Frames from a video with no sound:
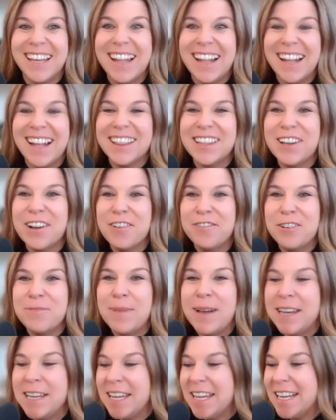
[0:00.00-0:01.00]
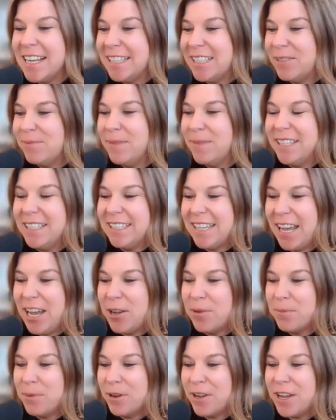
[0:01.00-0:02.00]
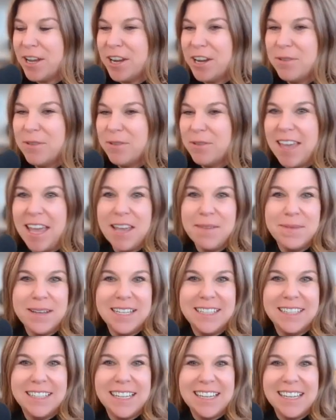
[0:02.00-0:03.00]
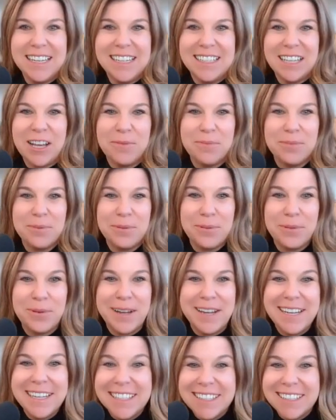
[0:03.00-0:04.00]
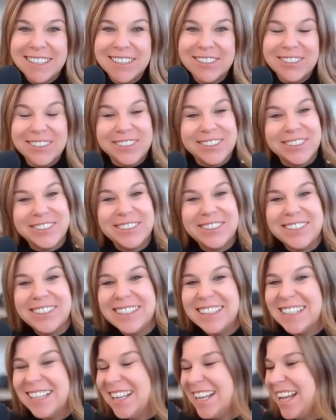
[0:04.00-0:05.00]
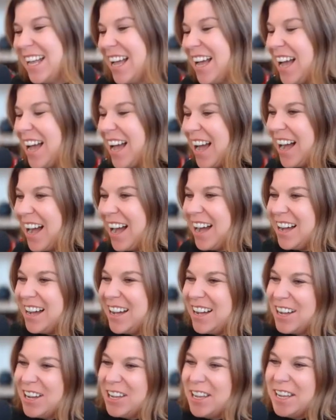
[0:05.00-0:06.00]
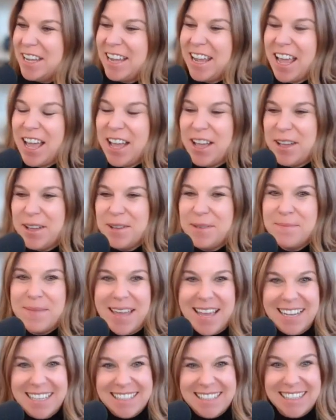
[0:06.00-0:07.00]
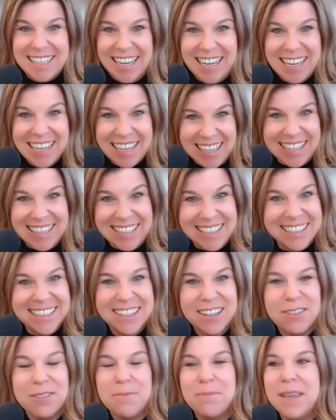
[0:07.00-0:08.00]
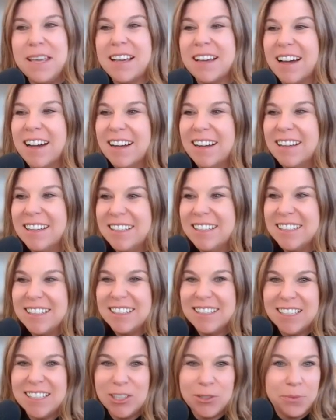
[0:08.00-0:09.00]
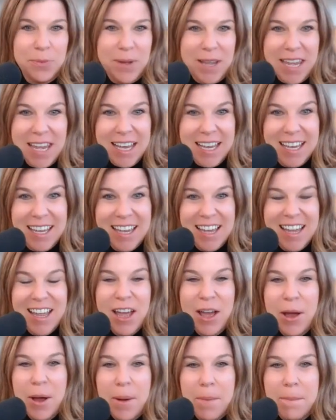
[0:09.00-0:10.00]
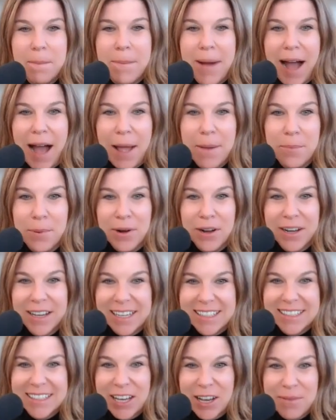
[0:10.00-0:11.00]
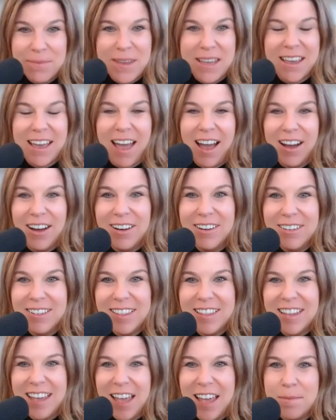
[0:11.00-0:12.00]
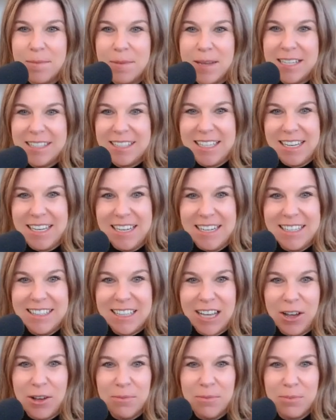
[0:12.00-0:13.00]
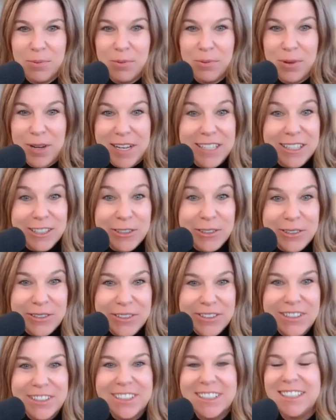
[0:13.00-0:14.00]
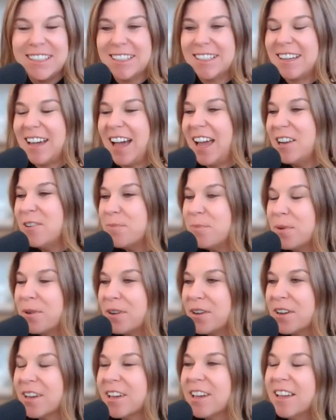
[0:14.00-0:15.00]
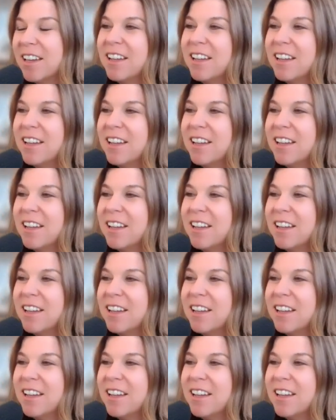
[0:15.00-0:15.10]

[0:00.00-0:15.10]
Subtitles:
Hello, everybody. It's Miss Amber here with ABCs of Preschool. I am excited because this week my book is coming out, The ABCs of Preschool. It's a guidebook.